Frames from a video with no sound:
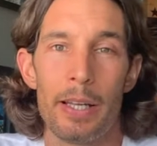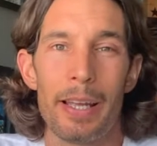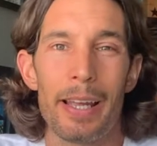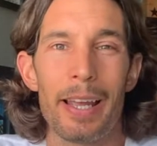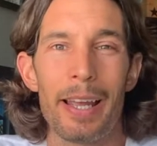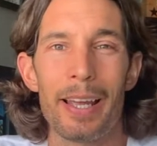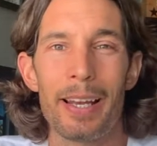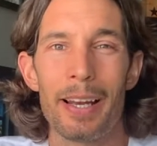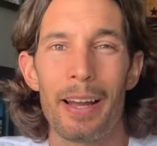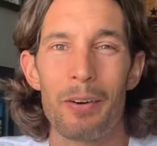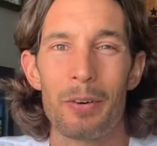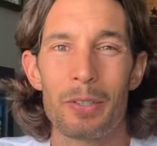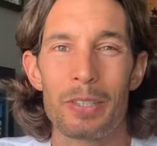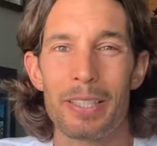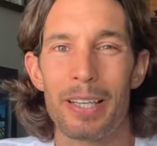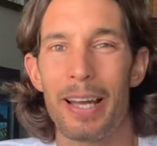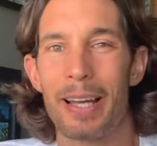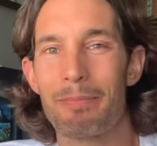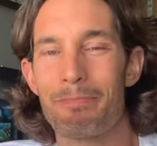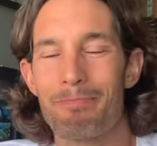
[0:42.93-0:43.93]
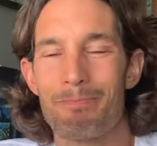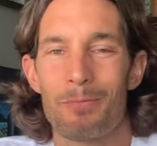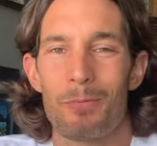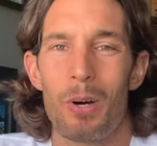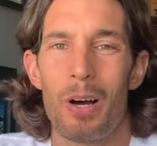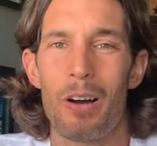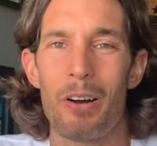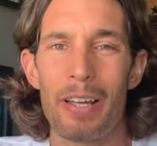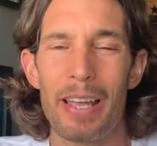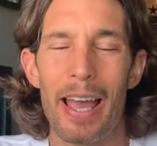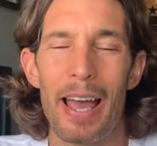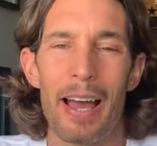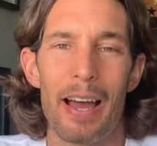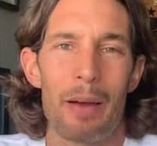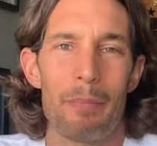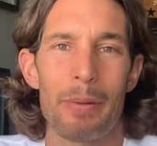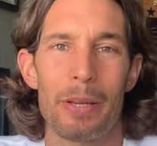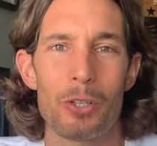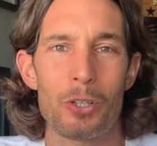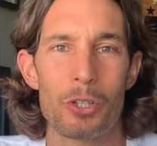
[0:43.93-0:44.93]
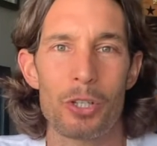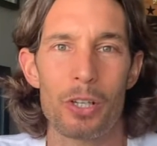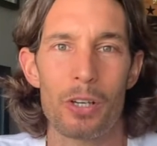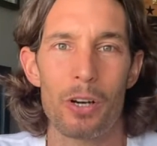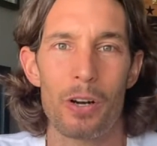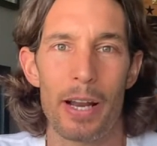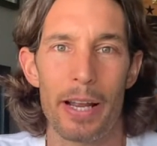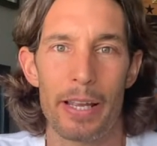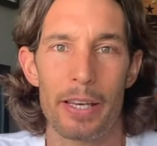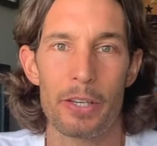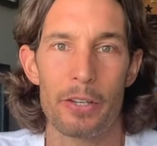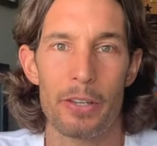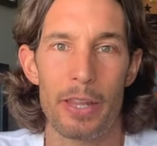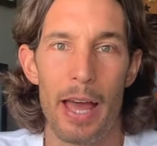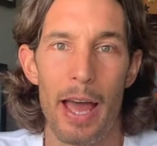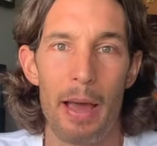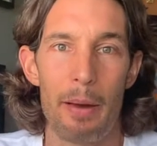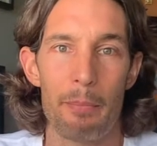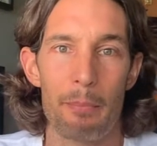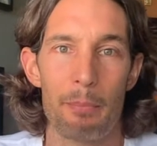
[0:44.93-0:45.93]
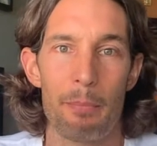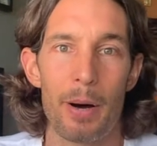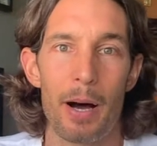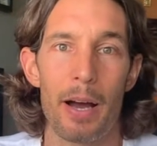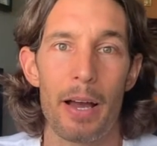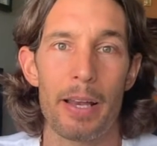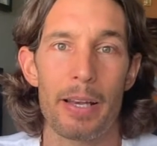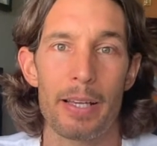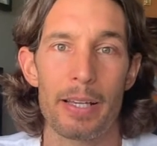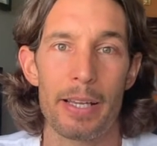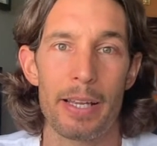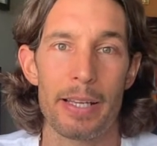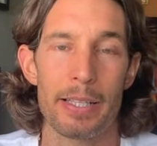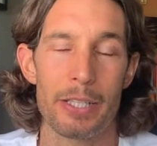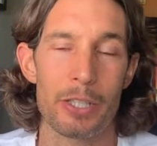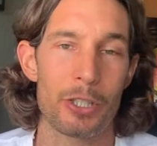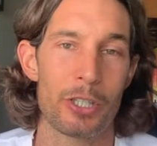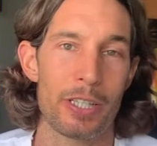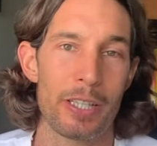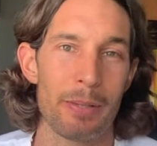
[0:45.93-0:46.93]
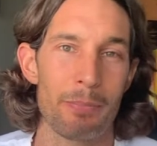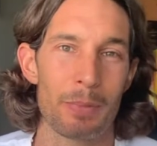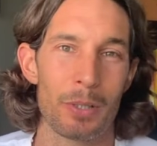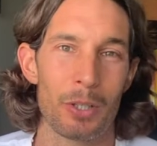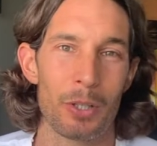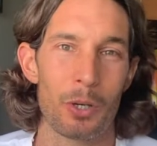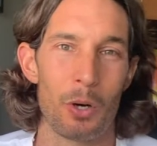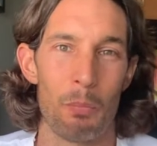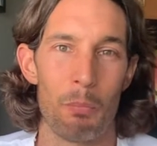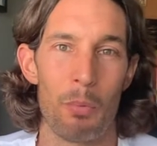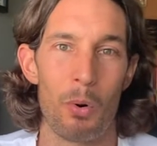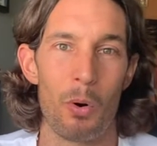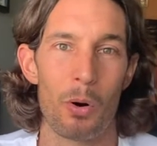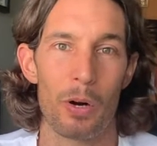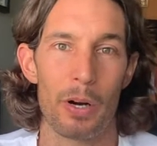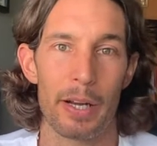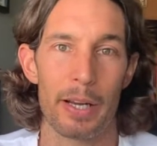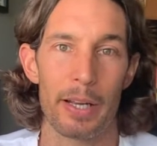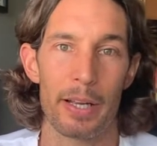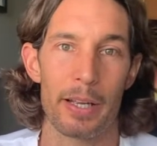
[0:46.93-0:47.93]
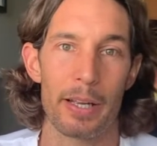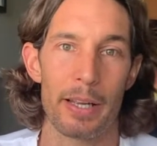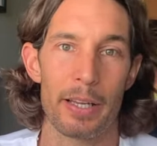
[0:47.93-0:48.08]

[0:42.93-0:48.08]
And I was like, well, yeah, I mean, sure, I can do that. But it just seemed a little boring.